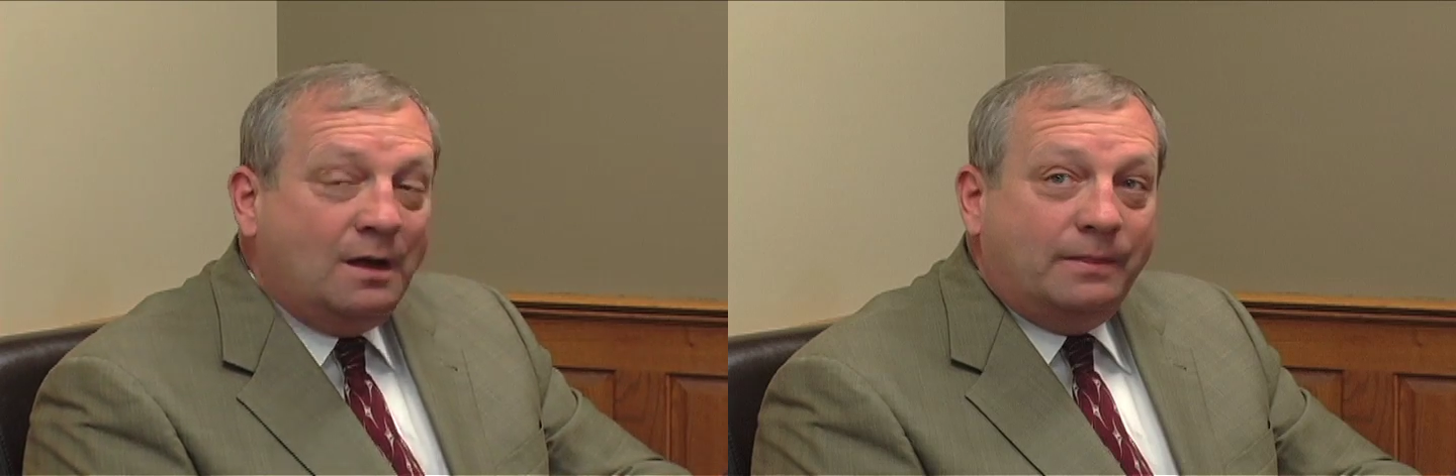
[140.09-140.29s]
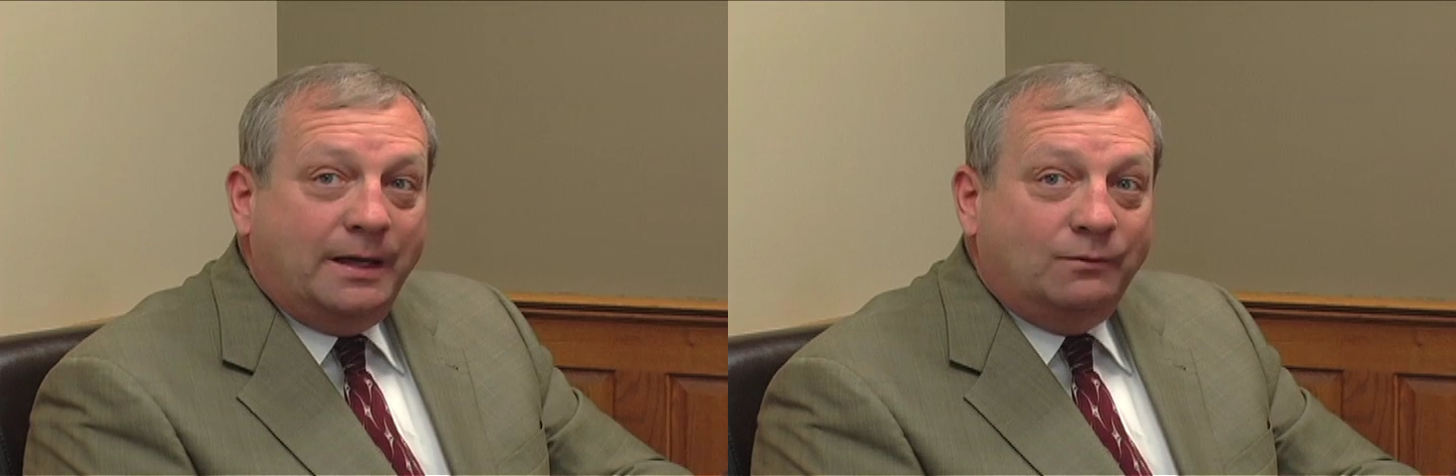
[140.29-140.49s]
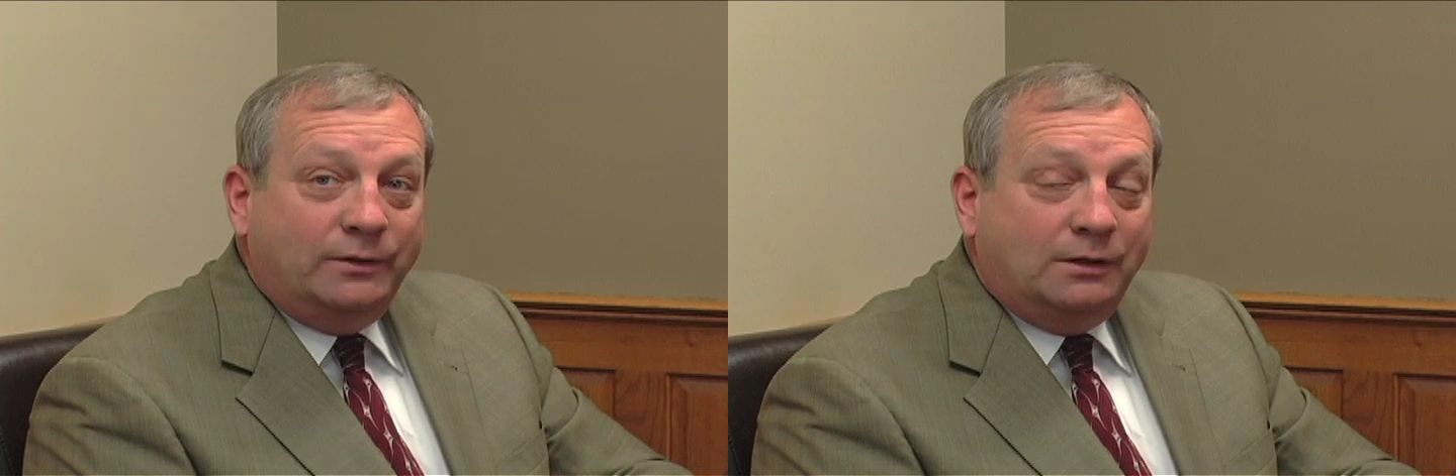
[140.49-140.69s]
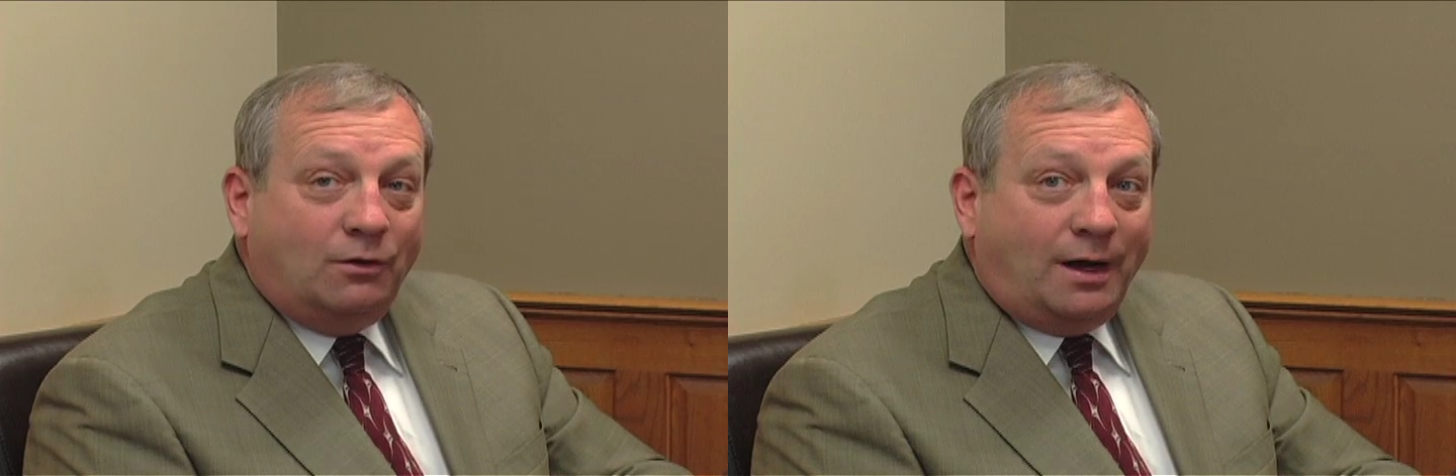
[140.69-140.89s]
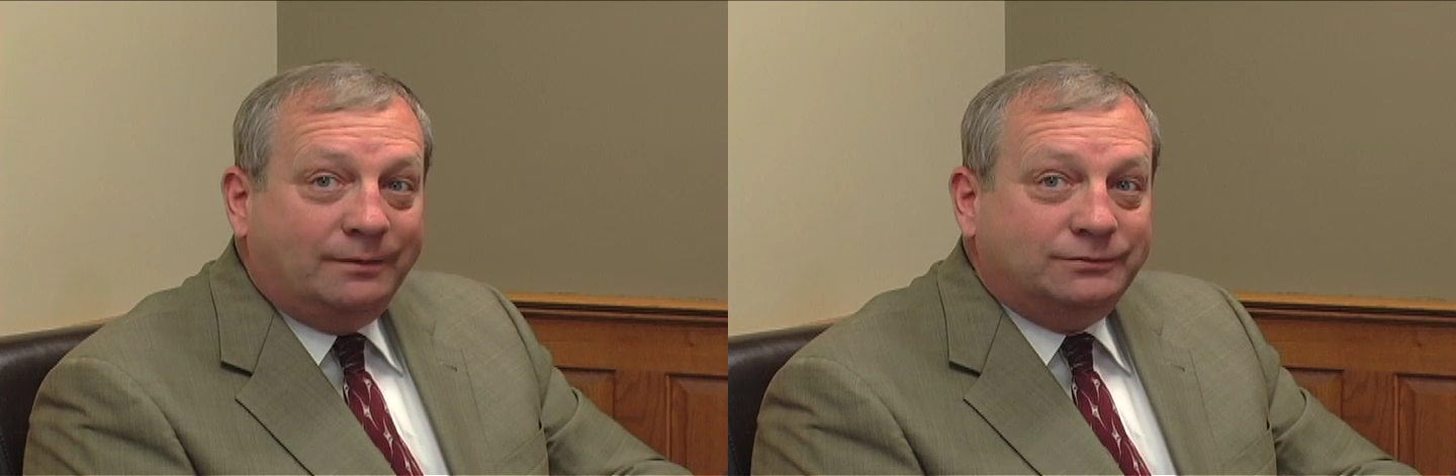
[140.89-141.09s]
then we can
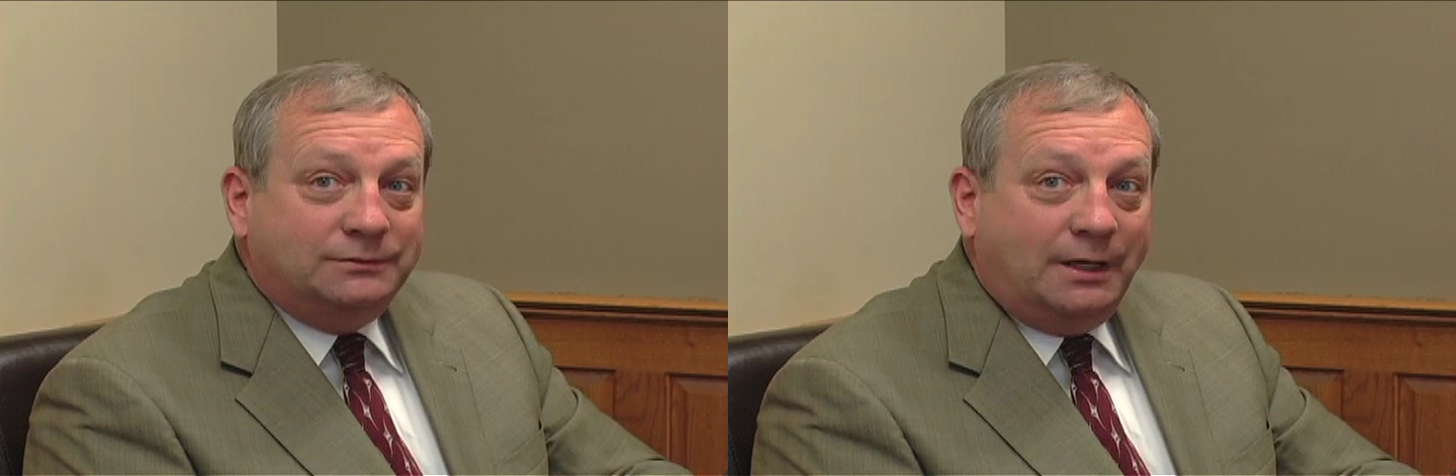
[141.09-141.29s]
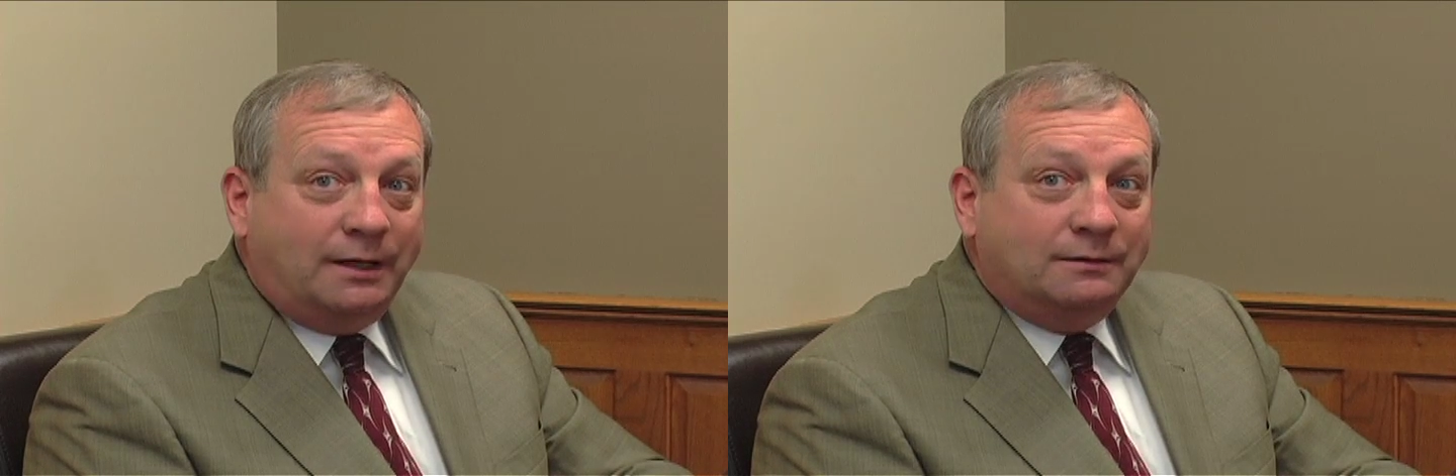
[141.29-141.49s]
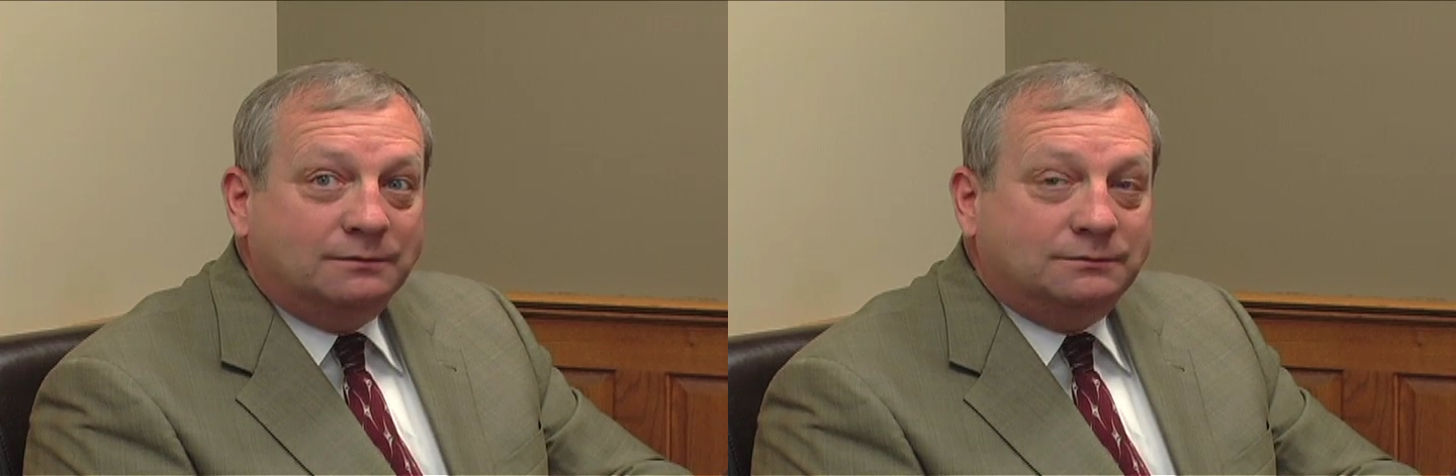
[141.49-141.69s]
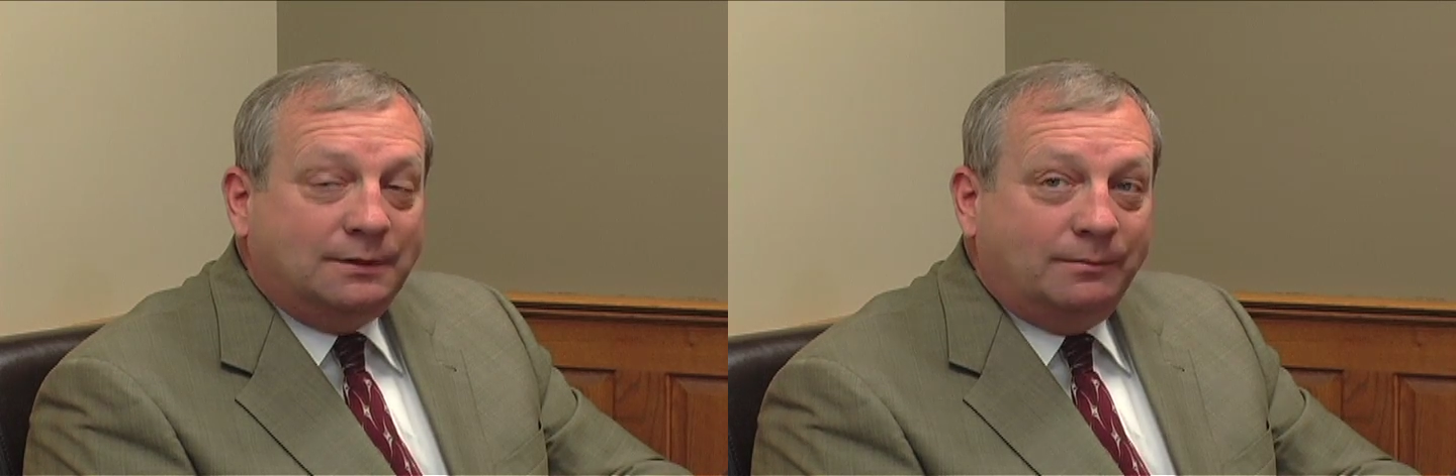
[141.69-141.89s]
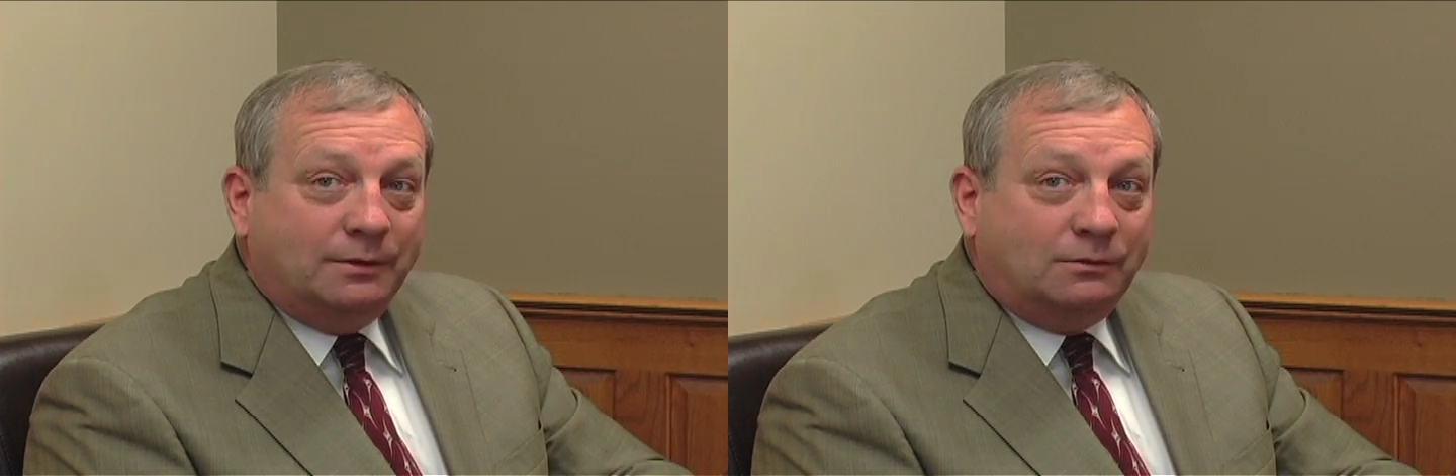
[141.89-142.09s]
offset
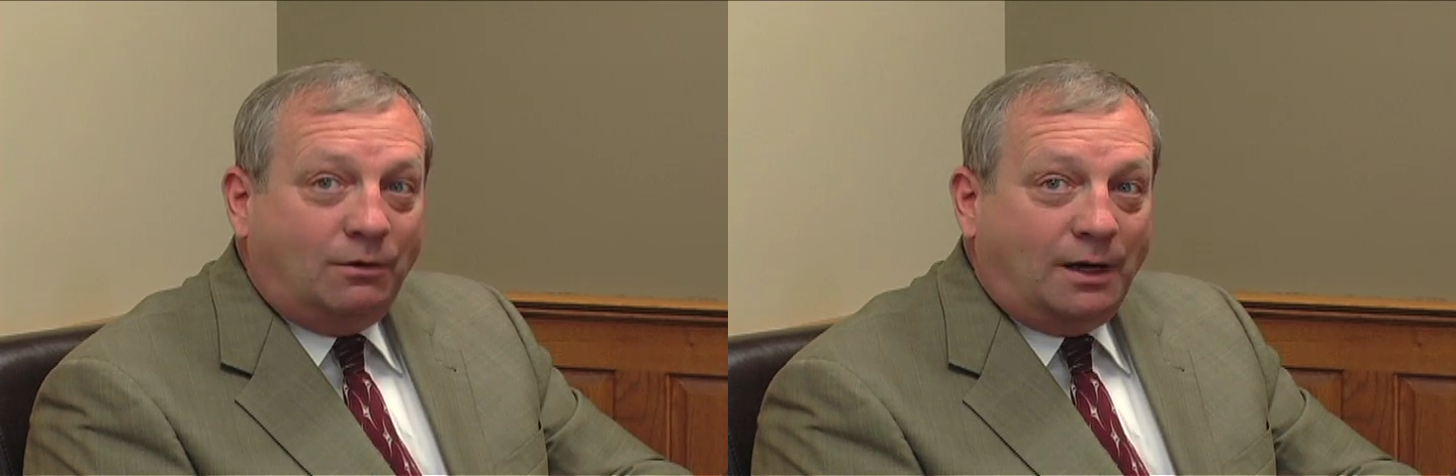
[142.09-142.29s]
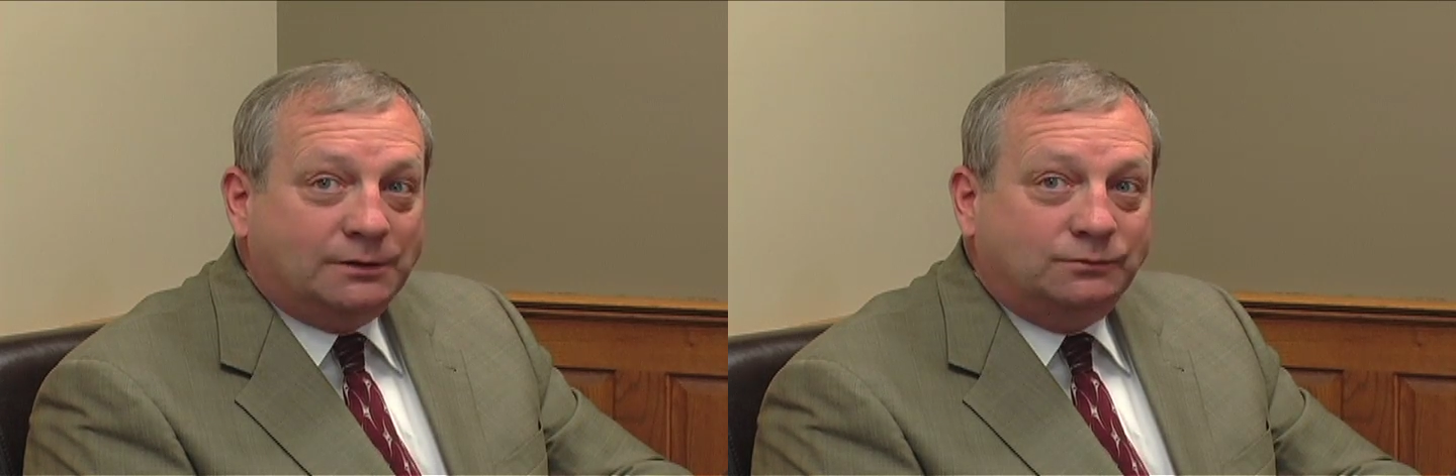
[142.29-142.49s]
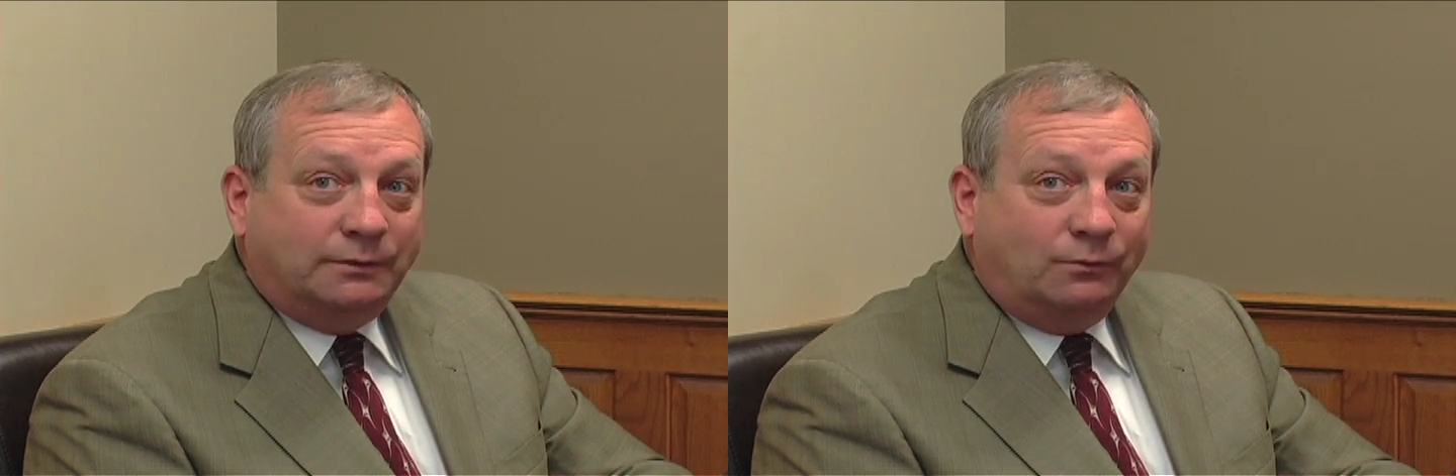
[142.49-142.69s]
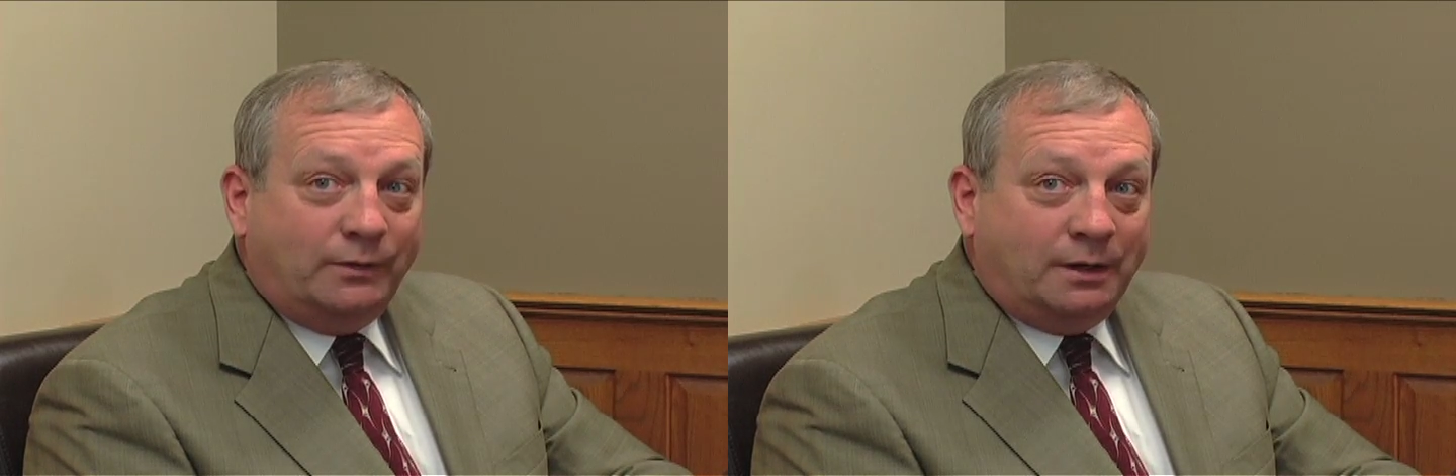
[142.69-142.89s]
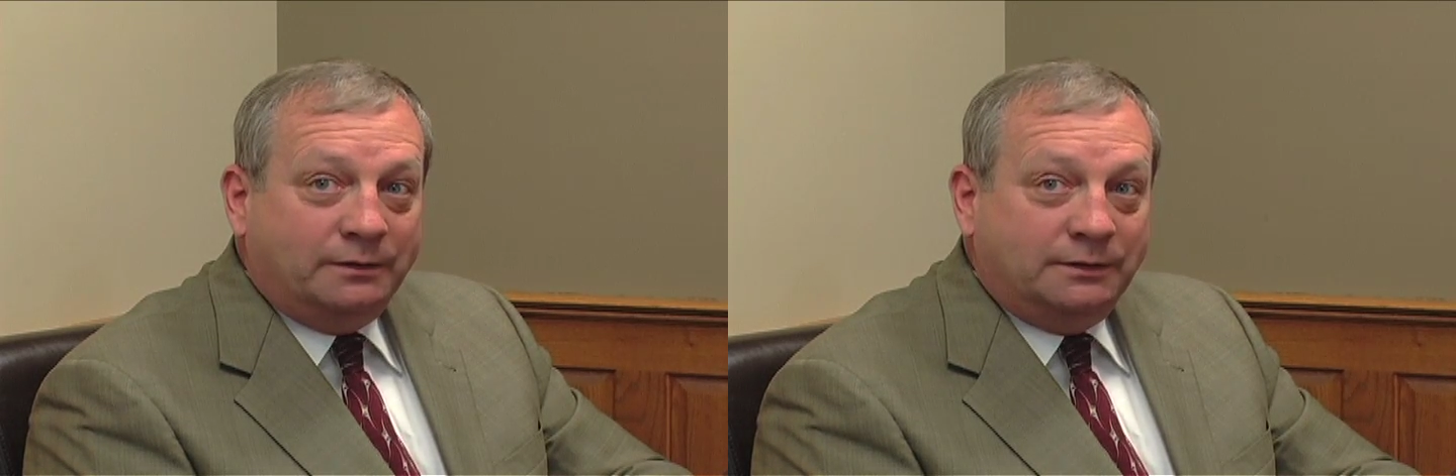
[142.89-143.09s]
some of the costs with the rental